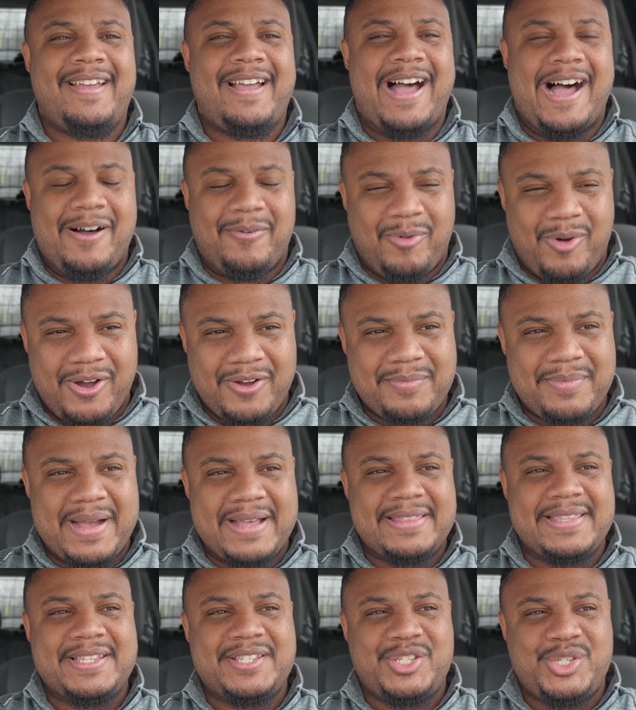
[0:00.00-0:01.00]
I walked by
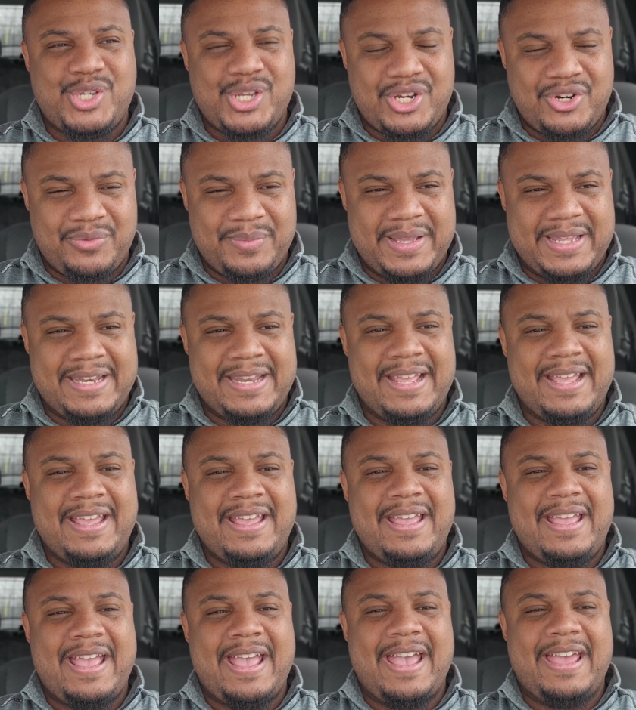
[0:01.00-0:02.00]
this gentleman
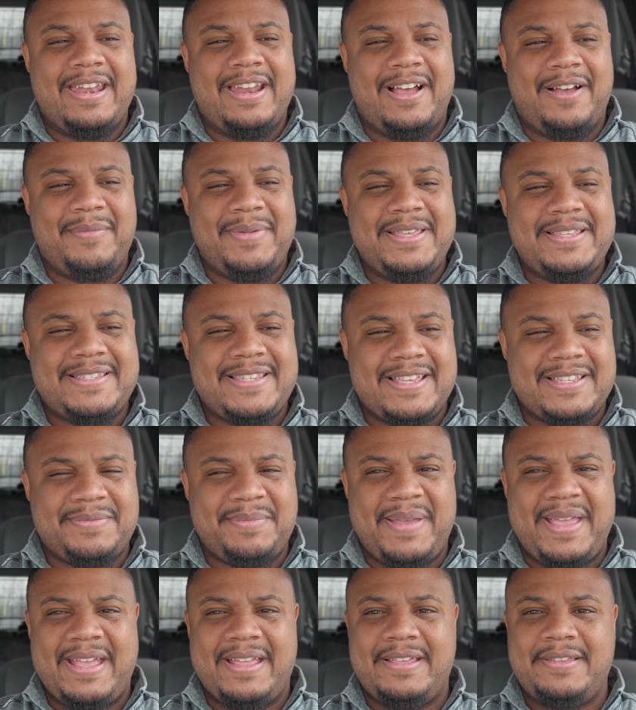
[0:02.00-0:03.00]
and um, he says,
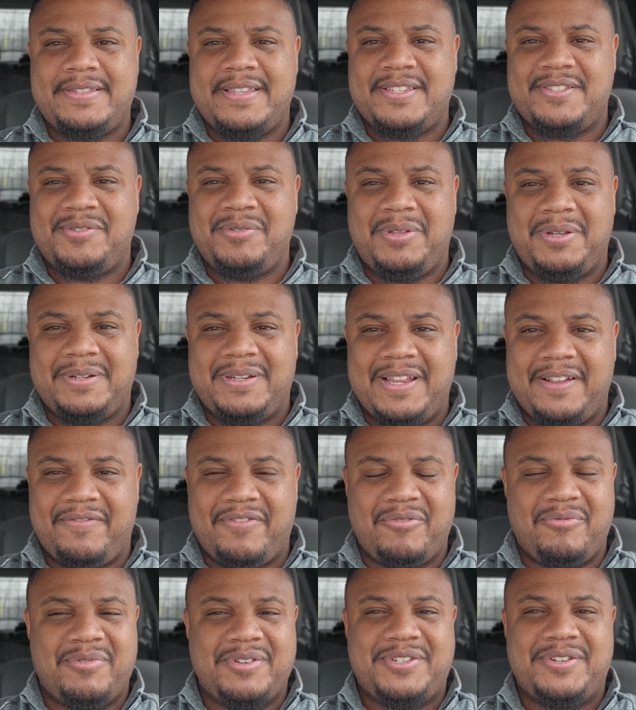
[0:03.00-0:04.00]
man, he says, you look
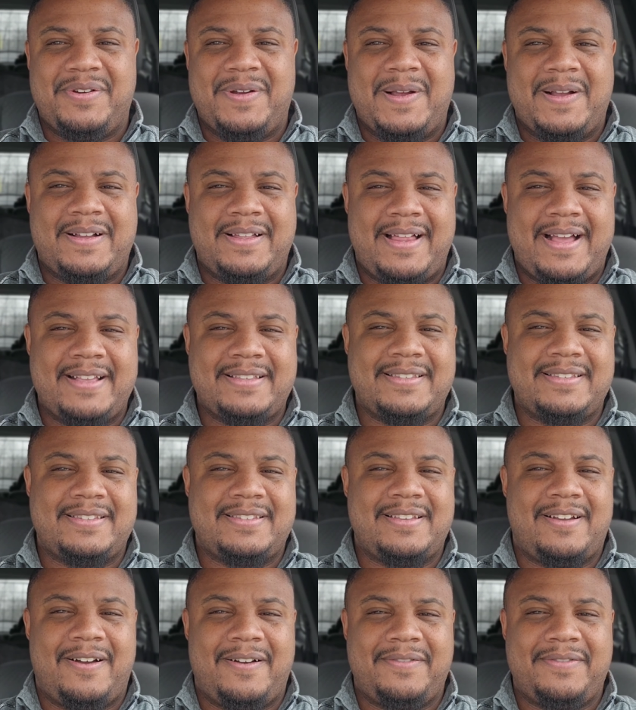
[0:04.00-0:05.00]
different with your uh, glasses
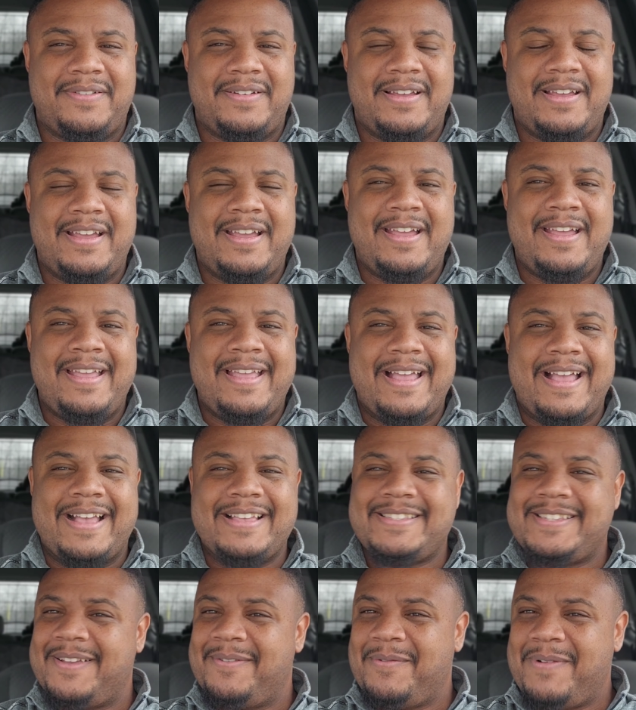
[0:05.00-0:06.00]
off. I
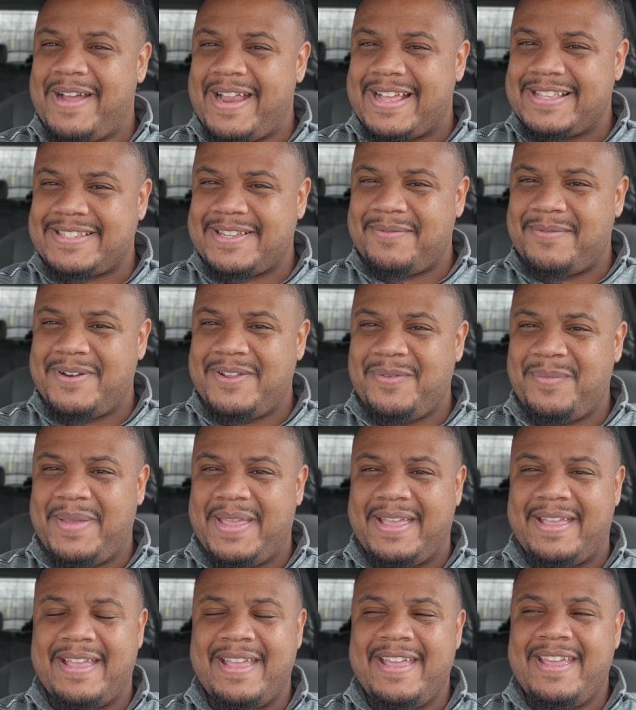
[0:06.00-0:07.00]
said, what? I said, what do you
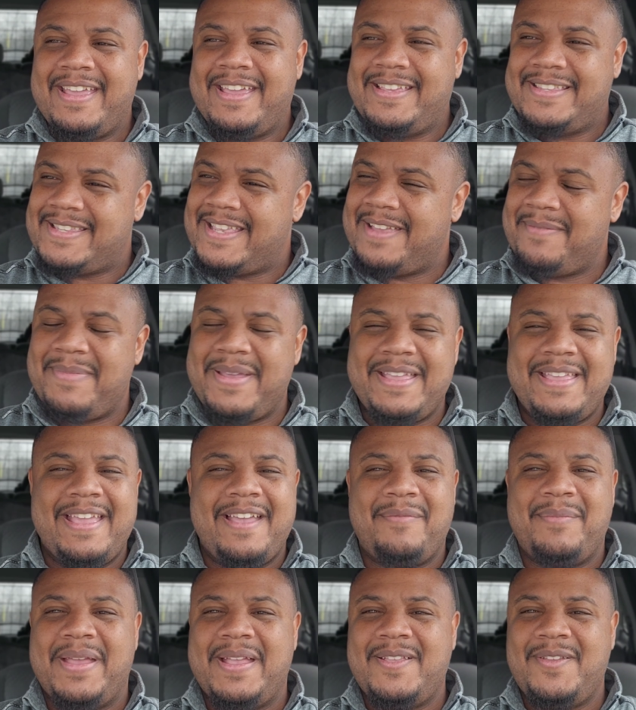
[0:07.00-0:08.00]
mean? He said, man, yeah,
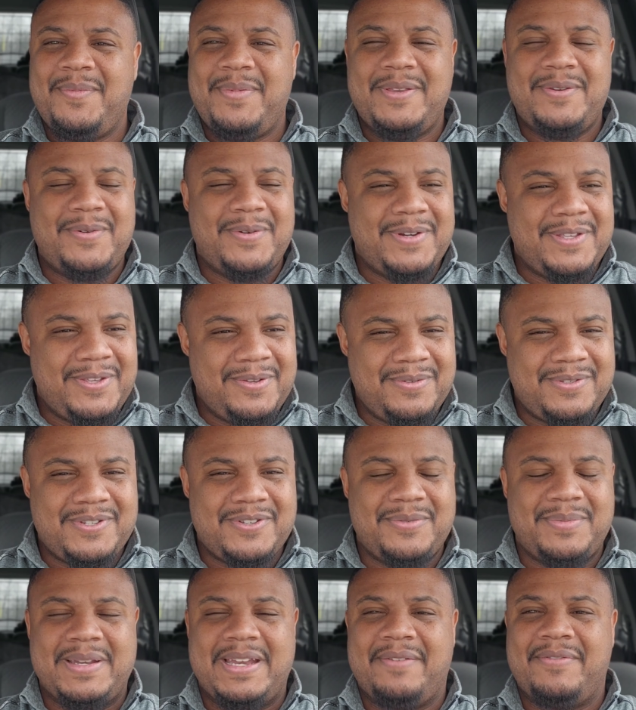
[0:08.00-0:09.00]
man, you be doing the
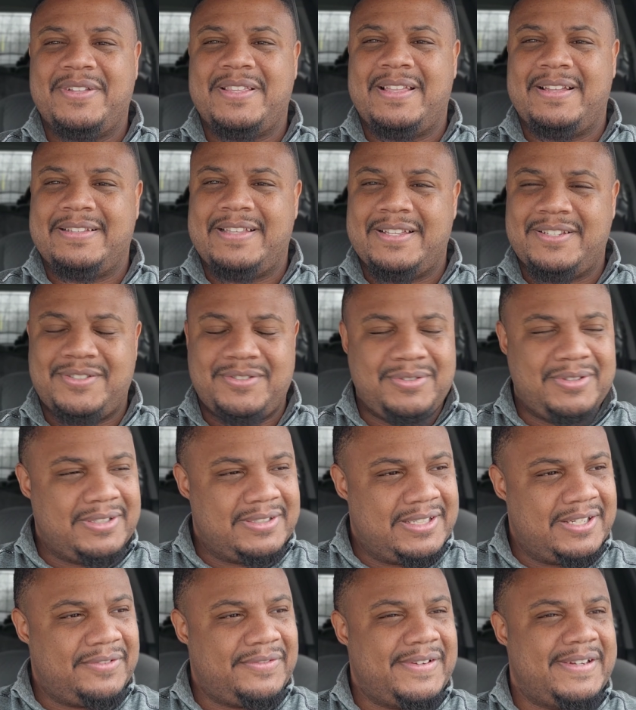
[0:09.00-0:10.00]
YouTube and everything like that. You look
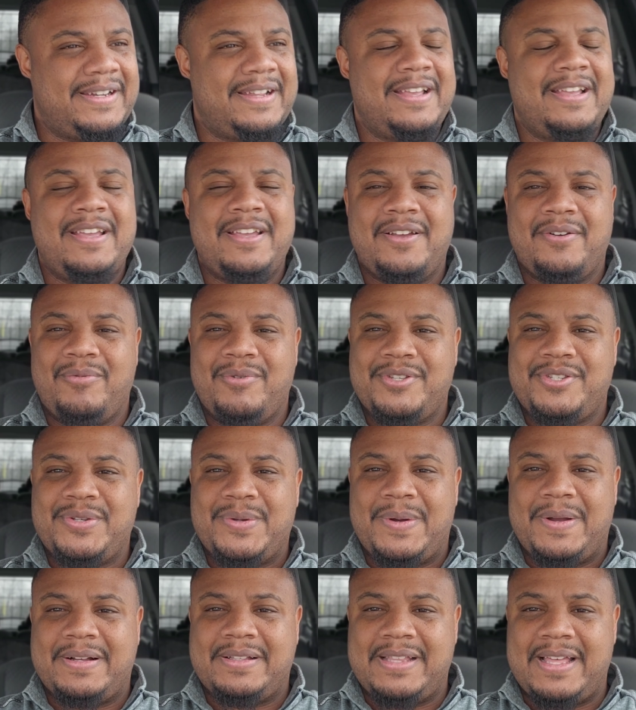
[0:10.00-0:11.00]
different with
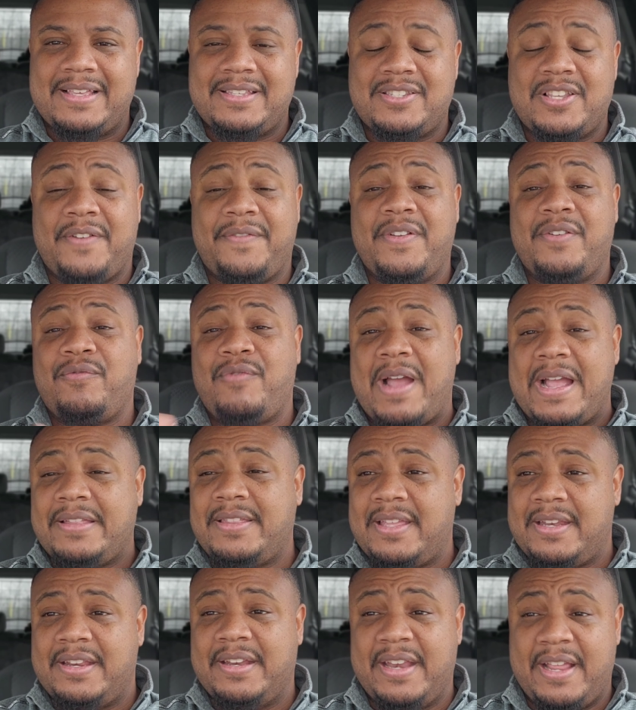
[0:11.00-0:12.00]
your uh, glasses off. And right
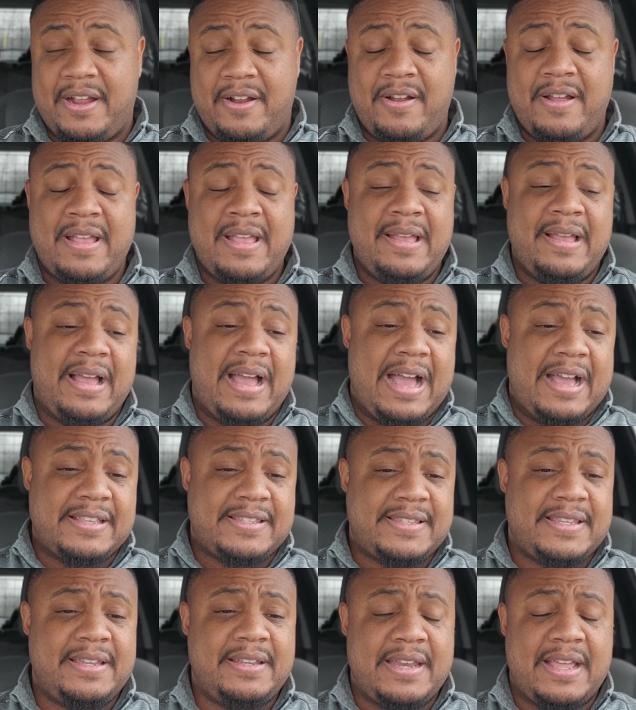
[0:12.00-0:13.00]
then and there, I
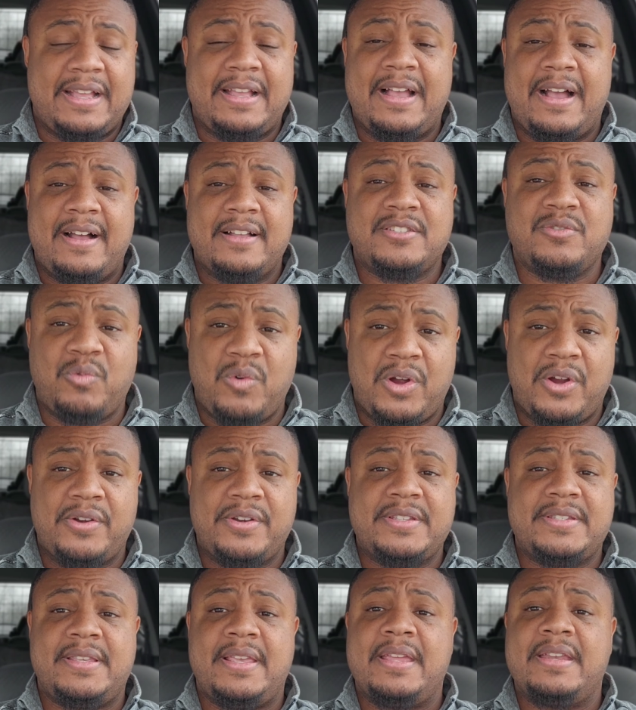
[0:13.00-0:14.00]
seen that God's word
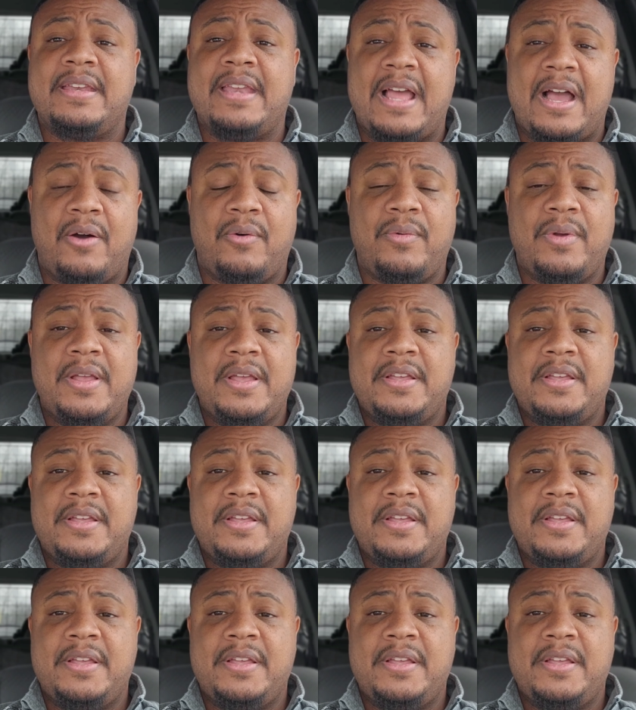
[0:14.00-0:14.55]
is getting out